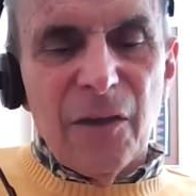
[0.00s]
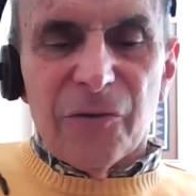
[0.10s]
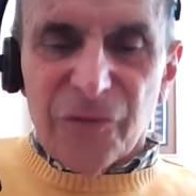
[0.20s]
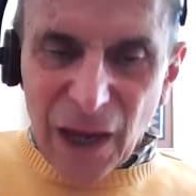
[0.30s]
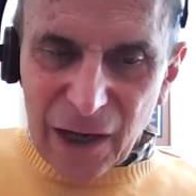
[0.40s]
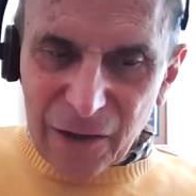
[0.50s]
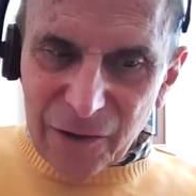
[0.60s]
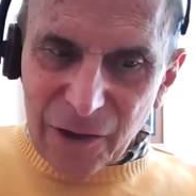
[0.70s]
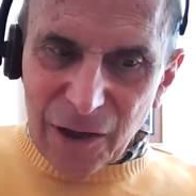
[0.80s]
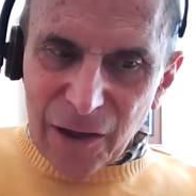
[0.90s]

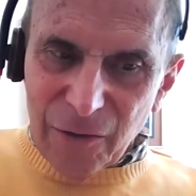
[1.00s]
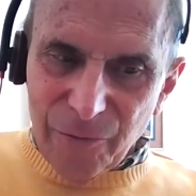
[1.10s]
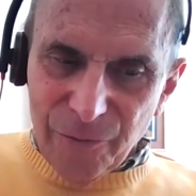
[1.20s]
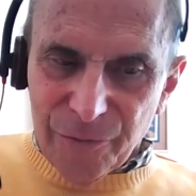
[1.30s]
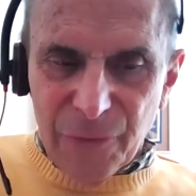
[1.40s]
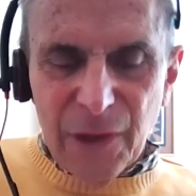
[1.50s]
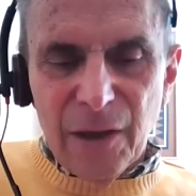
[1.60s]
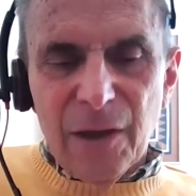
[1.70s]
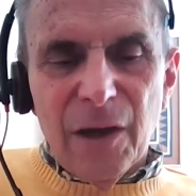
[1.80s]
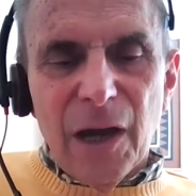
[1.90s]
Secondly,
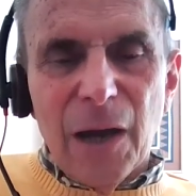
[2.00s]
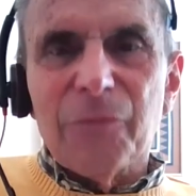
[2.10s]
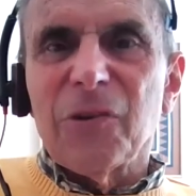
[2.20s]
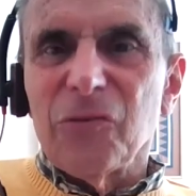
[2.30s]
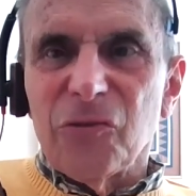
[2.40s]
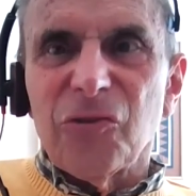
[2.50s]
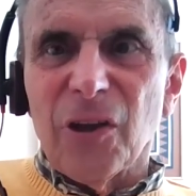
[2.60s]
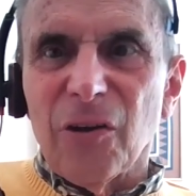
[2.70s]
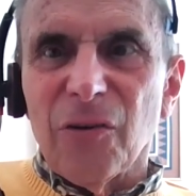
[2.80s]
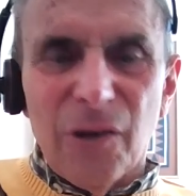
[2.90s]
I'm
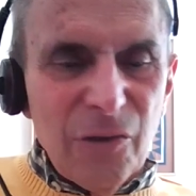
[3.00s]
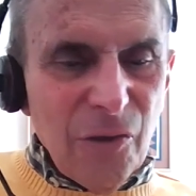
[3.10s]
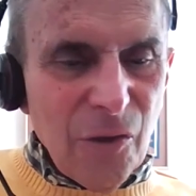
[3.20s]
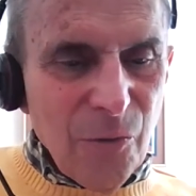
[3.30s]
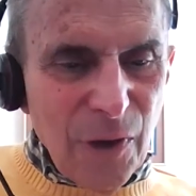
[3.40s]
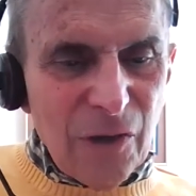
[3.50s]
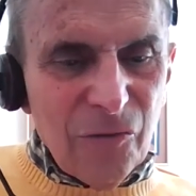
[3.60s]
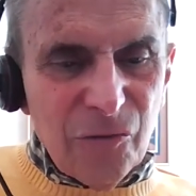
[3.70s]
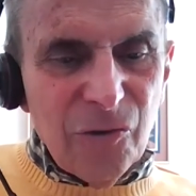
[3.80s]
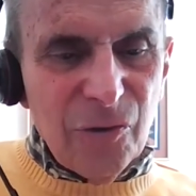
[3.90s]
considering the
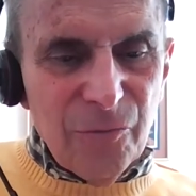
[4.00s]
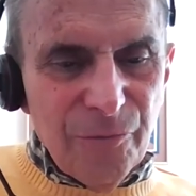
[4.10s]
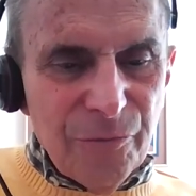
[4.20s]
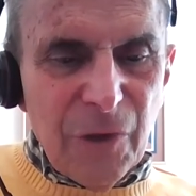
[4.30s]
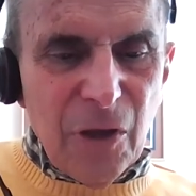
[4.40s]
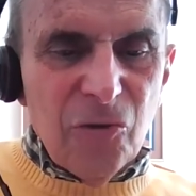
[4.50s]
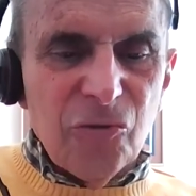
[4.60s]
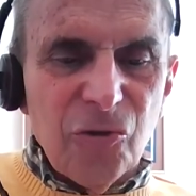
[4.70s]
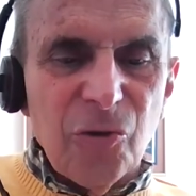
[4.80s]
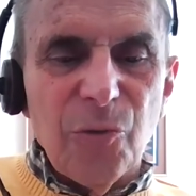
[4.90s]
question,
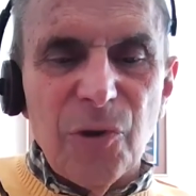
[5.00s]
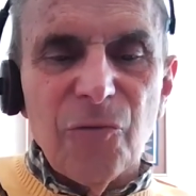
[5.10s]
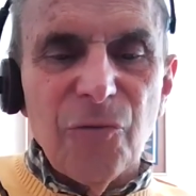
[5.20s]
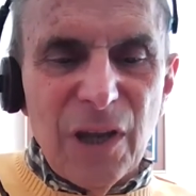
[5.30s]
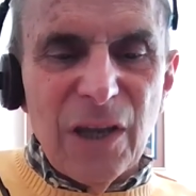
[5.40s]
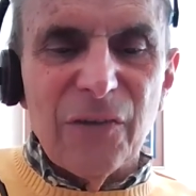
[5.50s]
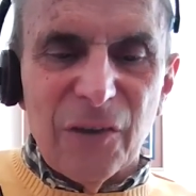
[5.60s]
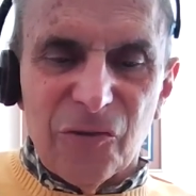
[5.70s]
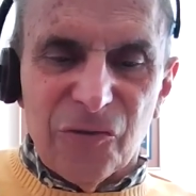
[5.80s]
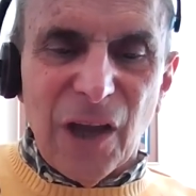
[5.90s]
should we read
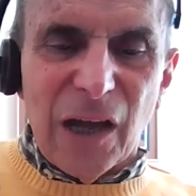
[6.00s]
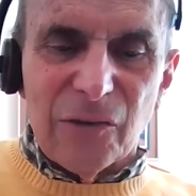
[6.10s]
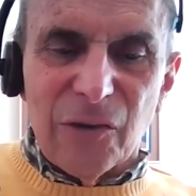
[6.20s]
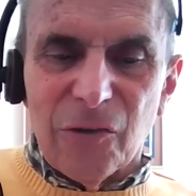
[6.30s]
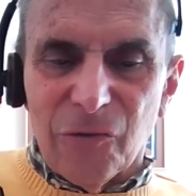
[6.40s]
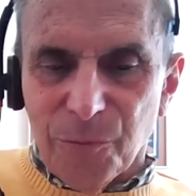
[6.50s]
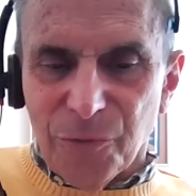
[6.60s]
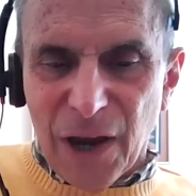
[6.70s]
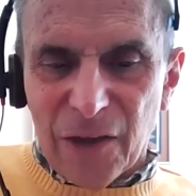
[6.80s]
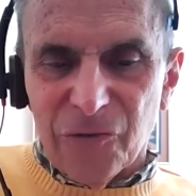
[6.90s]
the Stalinist
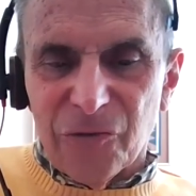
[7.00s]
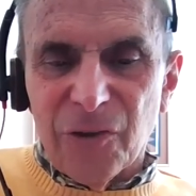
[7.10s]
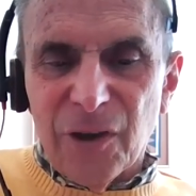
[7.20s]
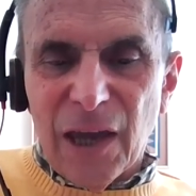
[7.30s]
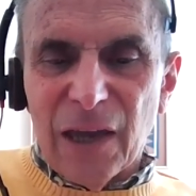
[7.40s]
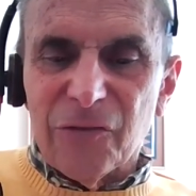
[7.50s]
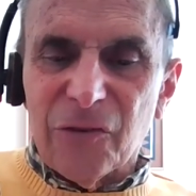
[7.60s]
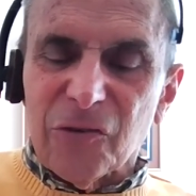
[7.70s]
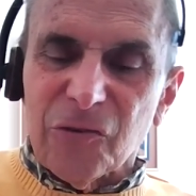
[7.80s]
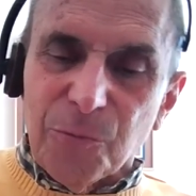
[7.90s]
press as
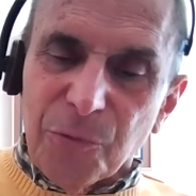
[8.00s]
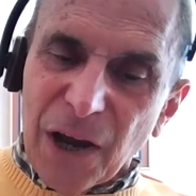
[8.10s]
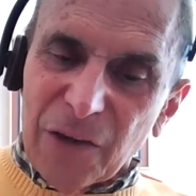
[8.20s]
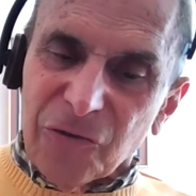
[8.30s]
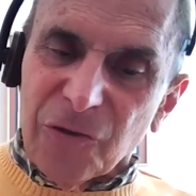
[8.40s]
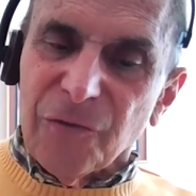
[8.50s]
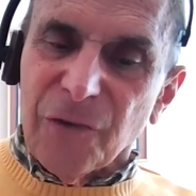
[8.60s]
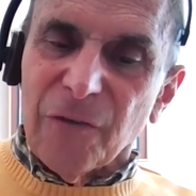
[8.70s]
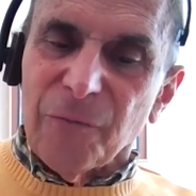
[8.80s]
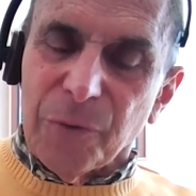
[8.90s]
expressive
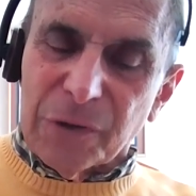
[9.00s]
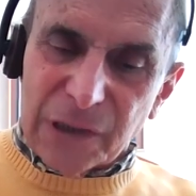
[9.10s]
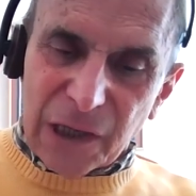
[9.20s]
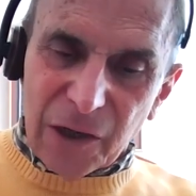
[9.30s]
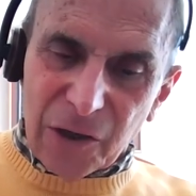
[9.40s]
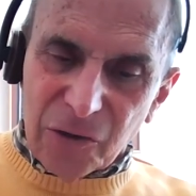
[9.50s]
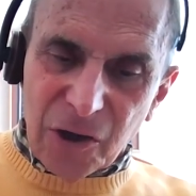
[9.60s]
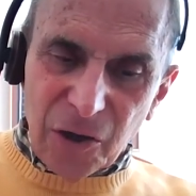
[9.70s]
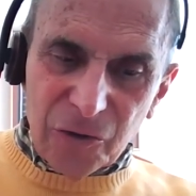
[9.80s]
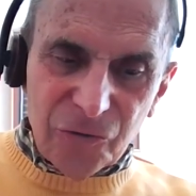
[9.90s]
of political
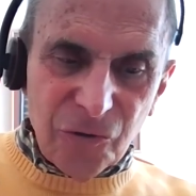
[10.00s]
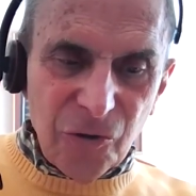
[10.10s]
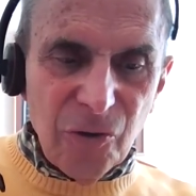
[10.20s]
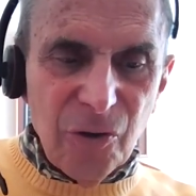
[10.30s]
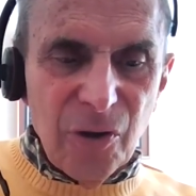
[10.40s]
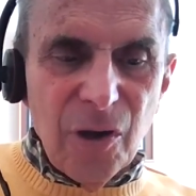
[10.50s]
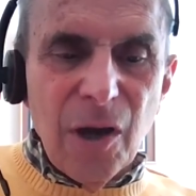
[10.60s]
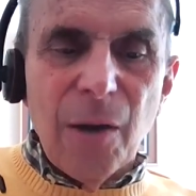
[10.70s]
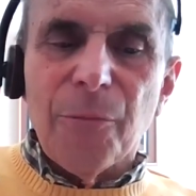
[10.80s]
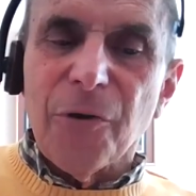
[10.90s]
culture,
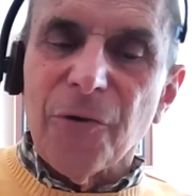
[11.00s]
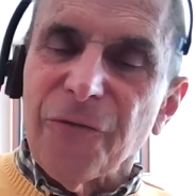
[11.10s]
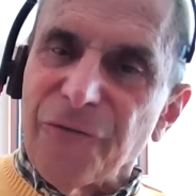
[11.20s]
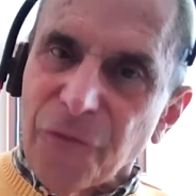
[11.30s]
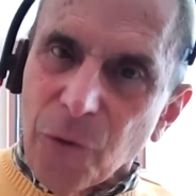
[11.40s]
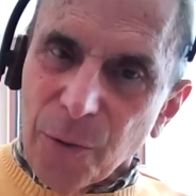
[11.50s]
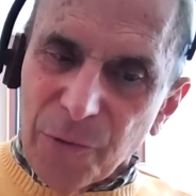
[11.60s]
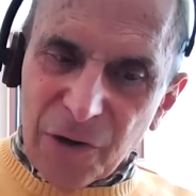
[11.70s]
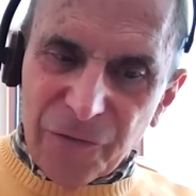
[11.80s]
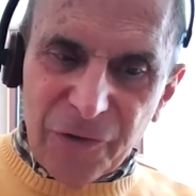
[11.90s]

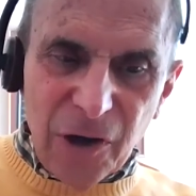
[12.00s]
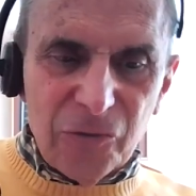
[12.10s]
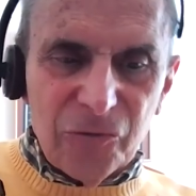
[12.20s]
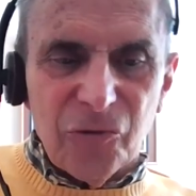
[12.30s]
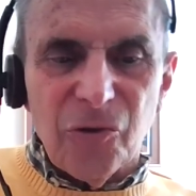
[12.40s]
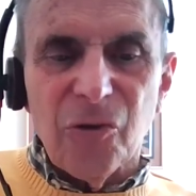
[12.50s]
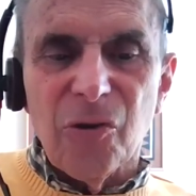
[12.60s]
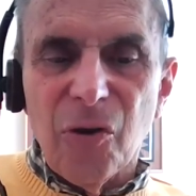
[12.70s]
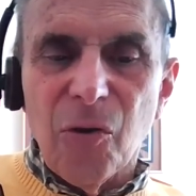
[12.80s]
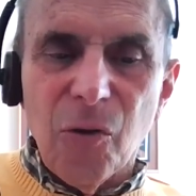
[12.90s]
performative
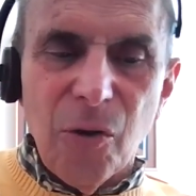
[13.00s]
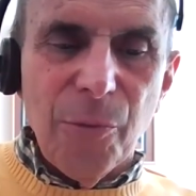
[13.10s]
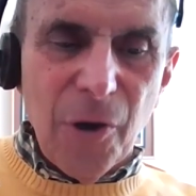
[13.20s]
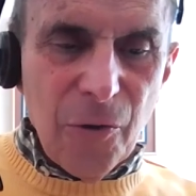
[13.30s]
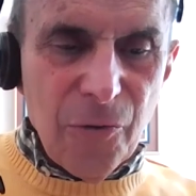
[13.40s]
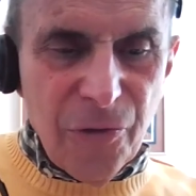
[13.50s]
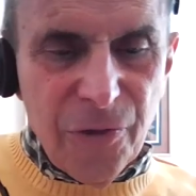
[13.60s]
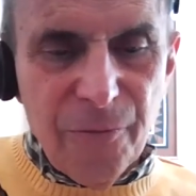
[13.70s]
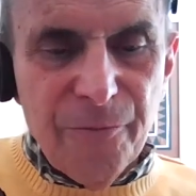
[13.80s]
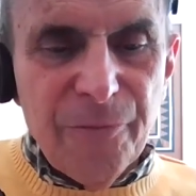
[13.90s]
culture, or both?
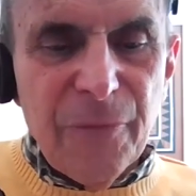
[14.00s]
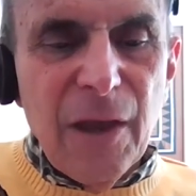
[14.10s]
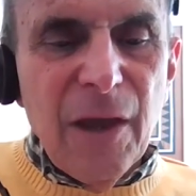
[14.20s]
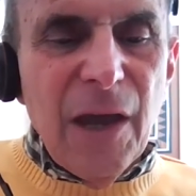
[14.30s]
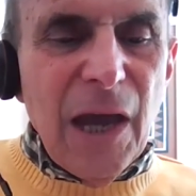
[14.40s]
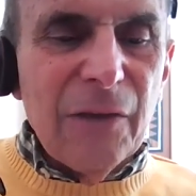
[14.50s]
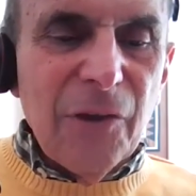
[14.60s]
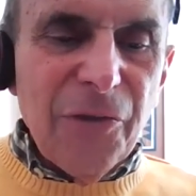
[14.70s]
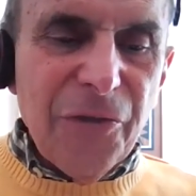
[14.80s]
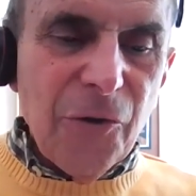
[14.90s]
And
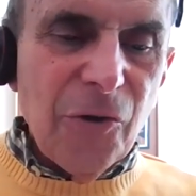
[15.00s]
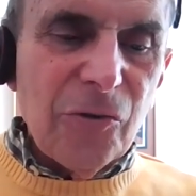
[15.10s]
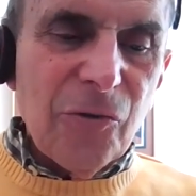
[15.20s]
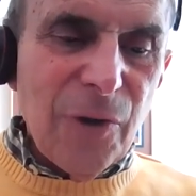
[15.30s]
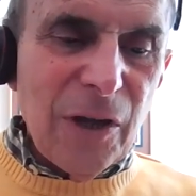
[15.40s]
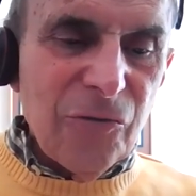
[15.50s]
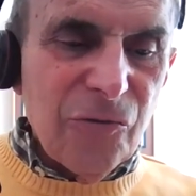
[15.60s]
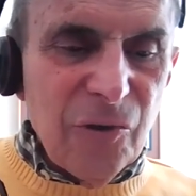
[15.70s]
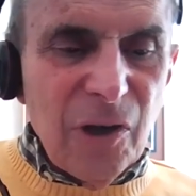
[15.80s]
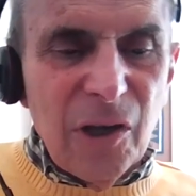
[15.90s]
the third
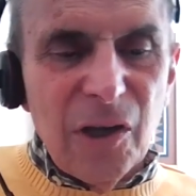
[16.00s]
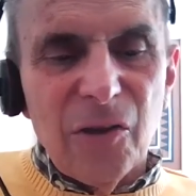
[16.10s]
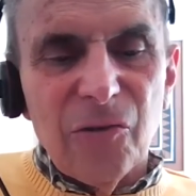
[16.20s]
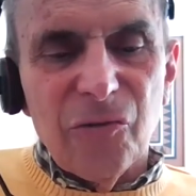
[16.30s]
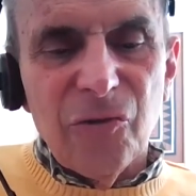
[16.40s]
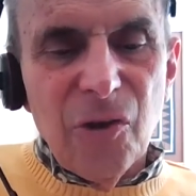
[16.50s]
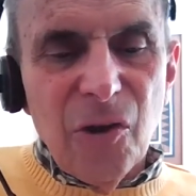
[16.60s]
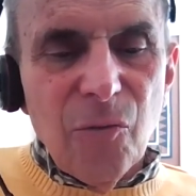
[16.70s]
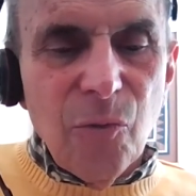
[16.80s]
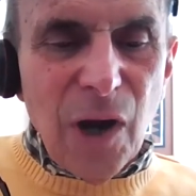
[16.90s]
question is,
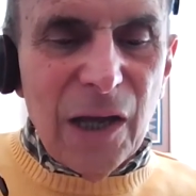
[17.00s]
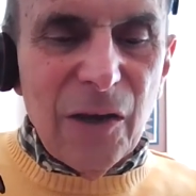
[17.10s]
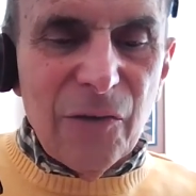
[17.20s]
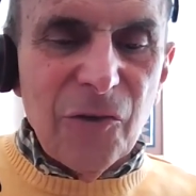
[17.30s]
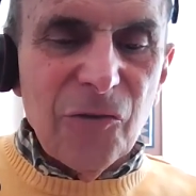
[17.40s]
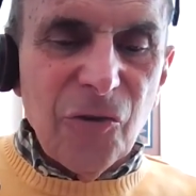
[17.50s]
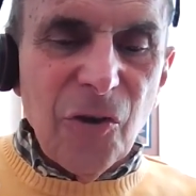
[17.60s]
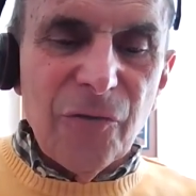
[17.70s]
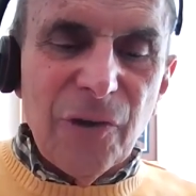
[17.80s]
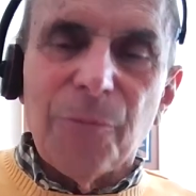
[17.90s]
why did the
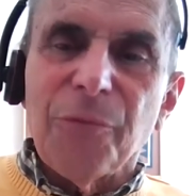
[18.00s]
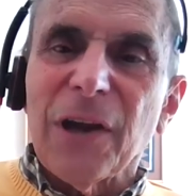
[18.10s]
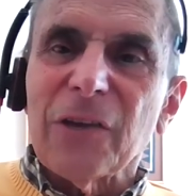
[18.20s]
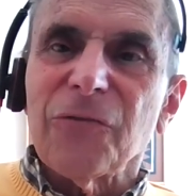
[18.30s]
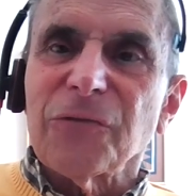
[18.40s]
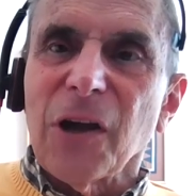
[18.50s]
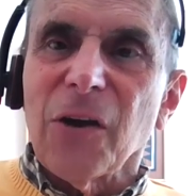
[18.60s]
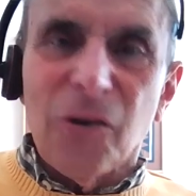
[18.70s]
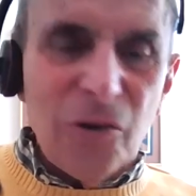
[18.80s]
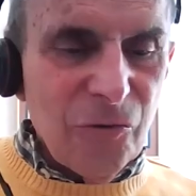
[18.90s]
Soviet press
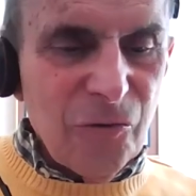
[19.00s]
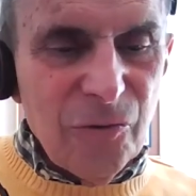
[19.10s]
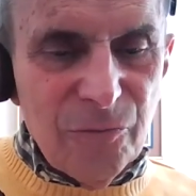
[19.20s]
flourish?